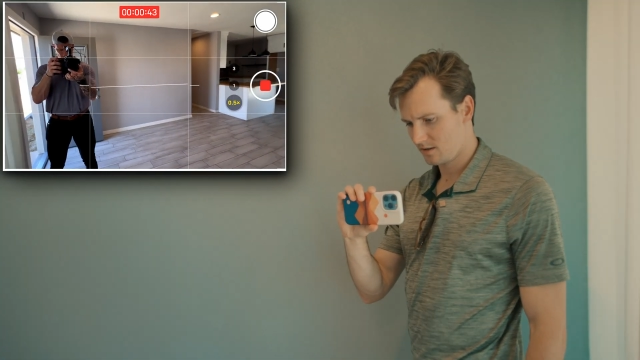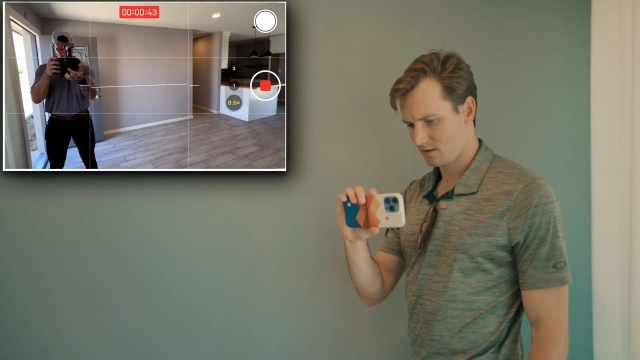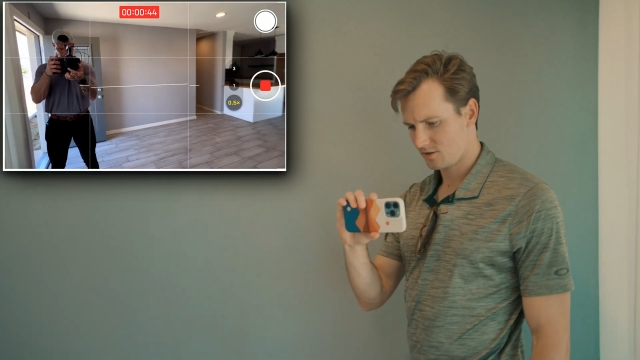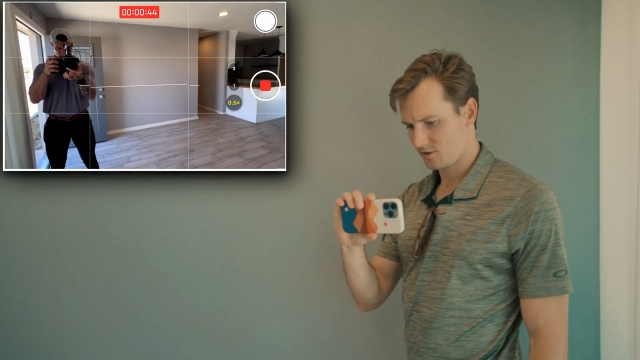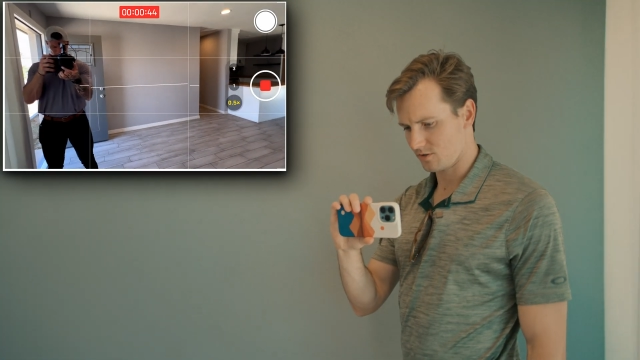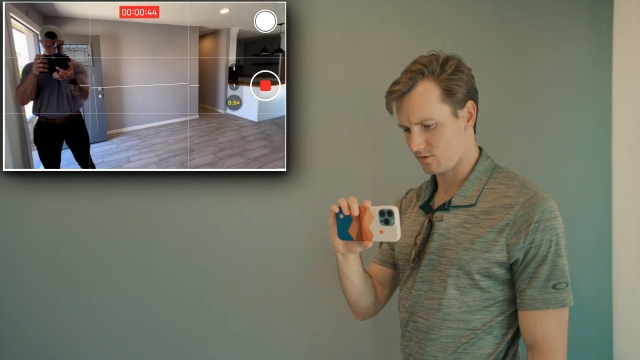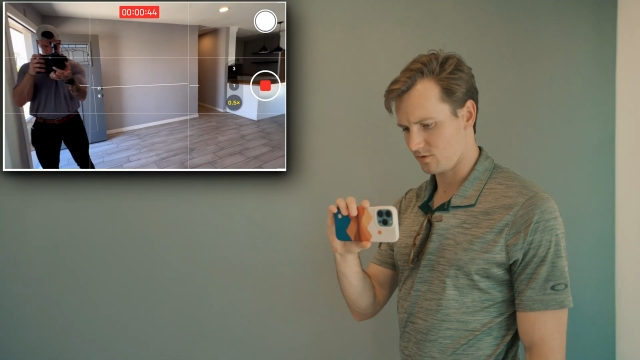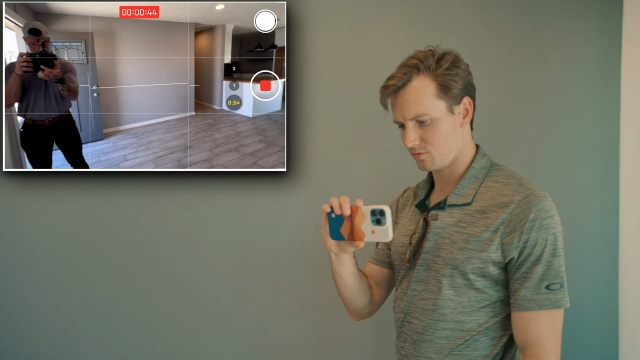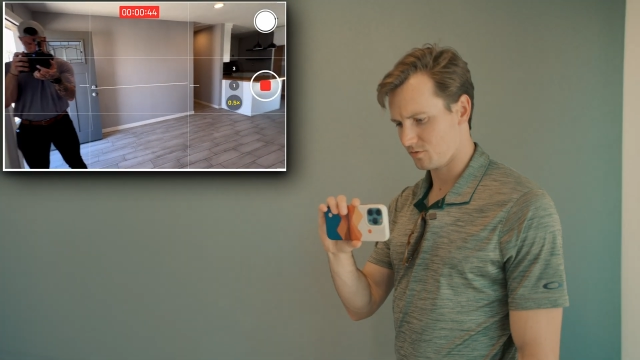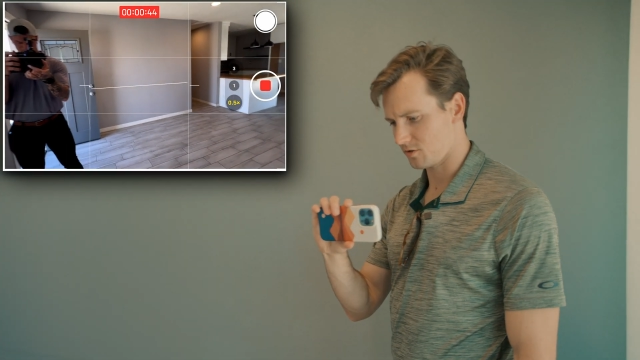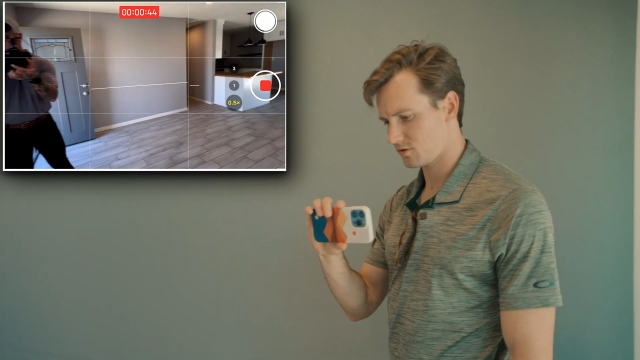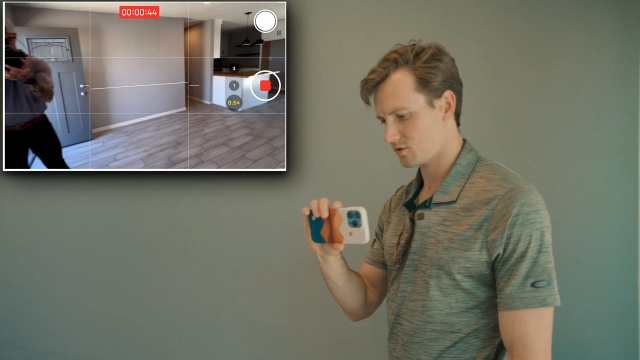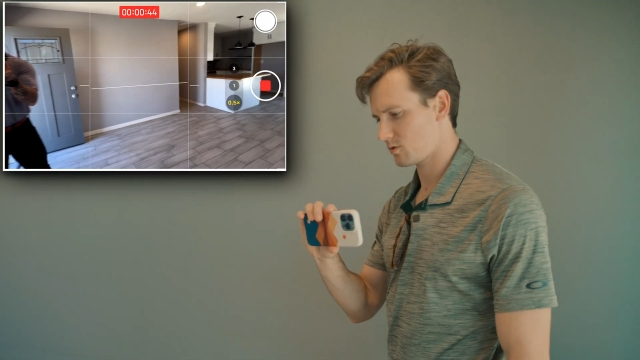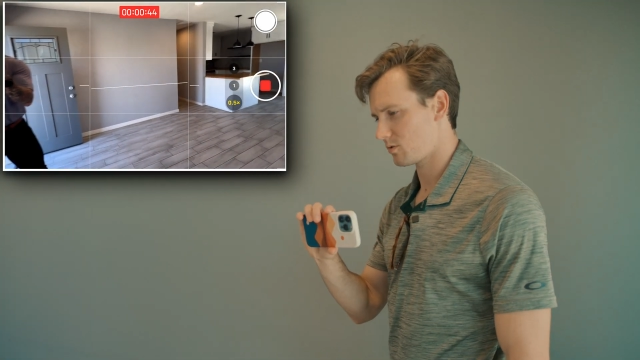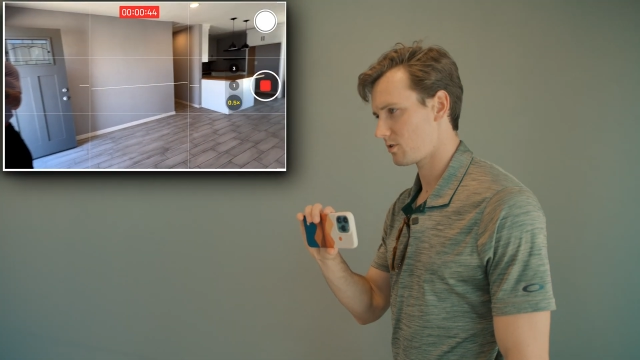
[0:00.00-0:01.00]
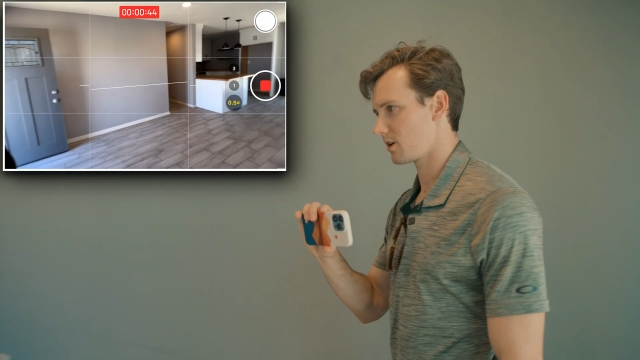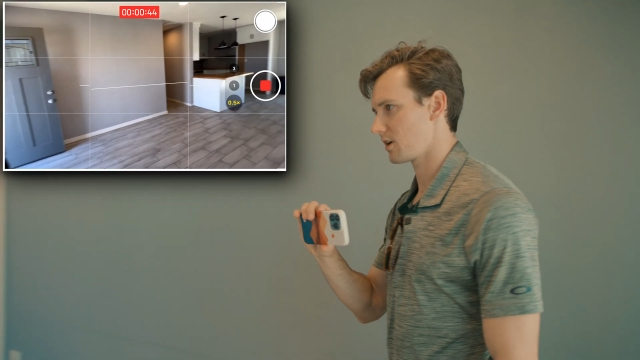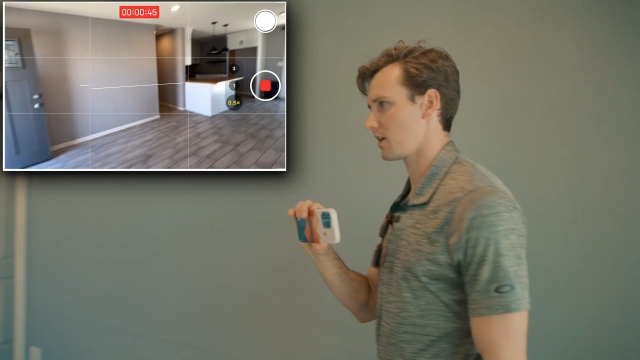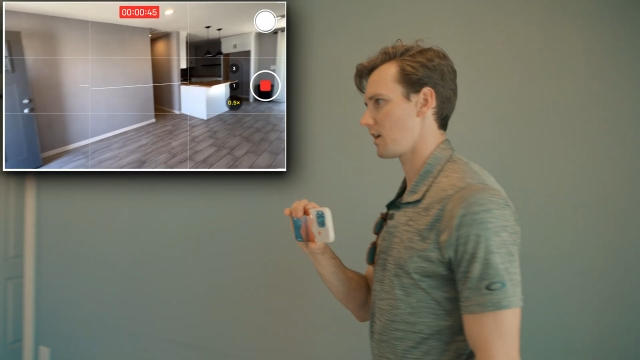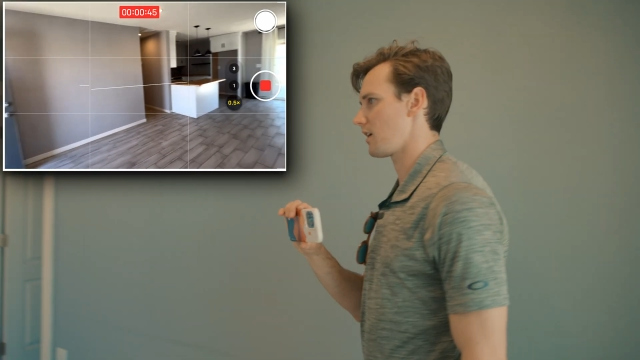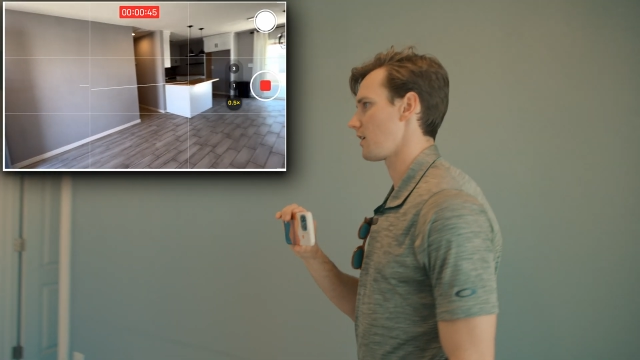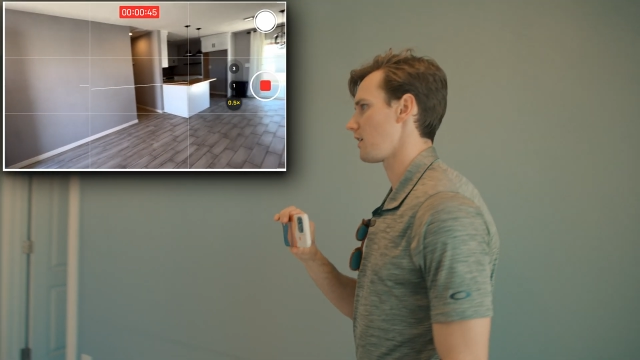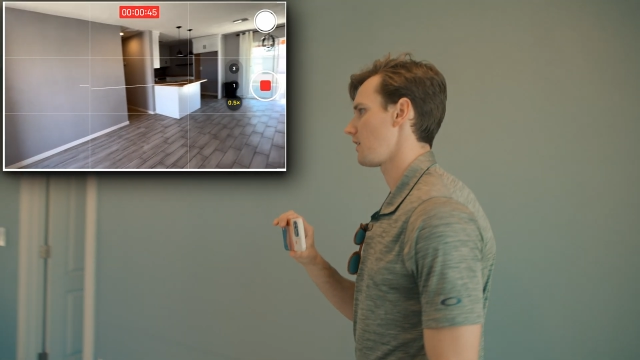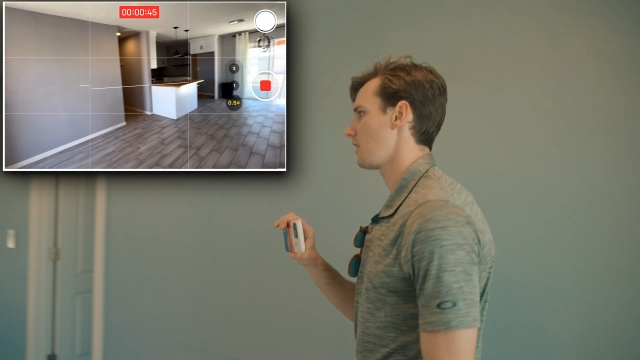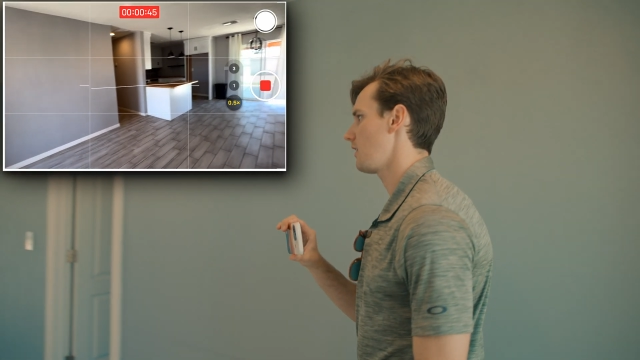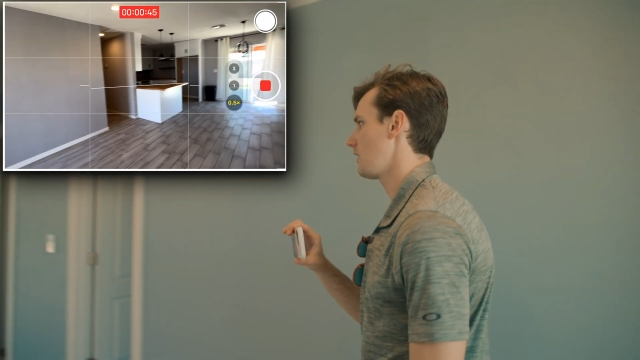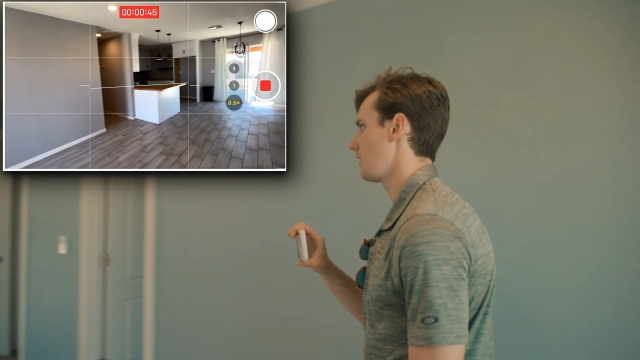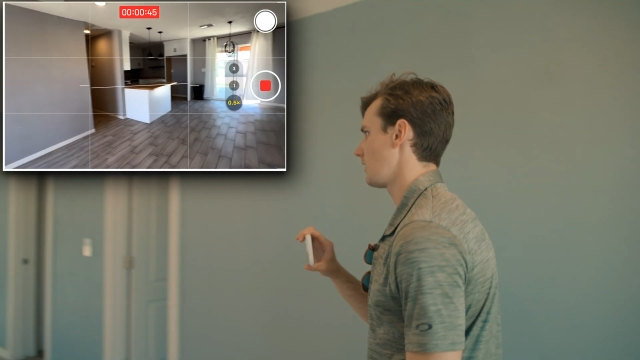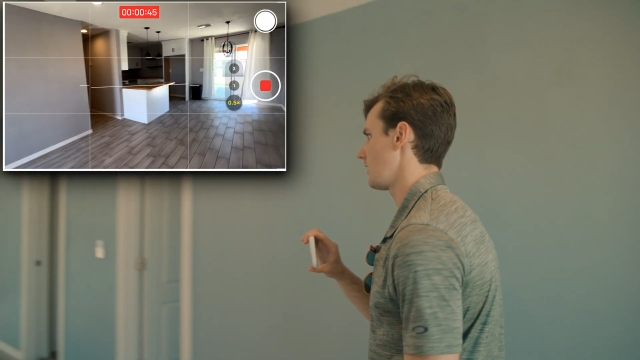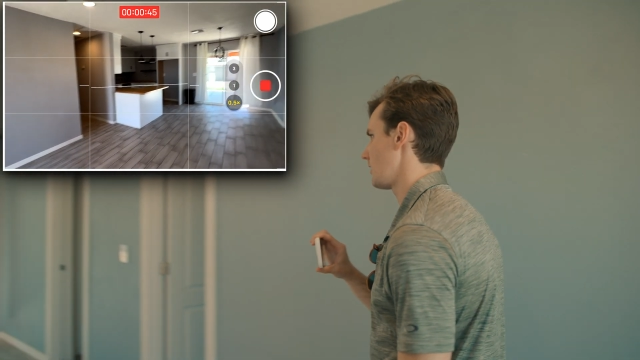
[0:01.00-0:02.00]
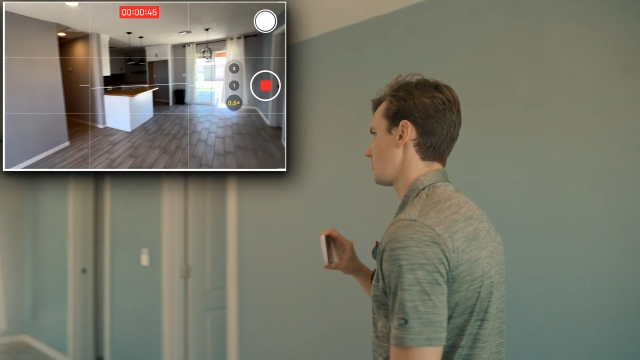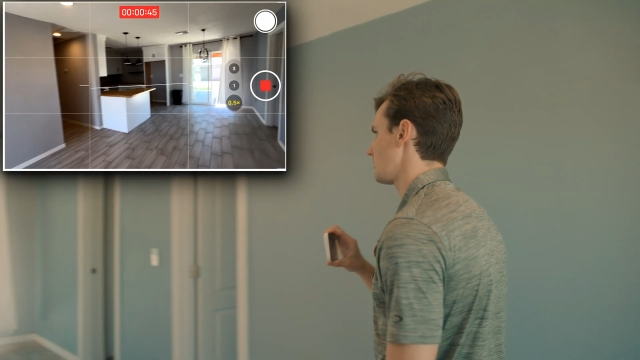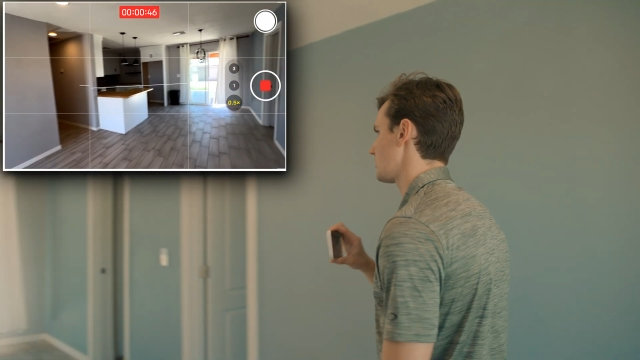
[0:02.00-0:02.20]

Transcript: show the front door again. I'm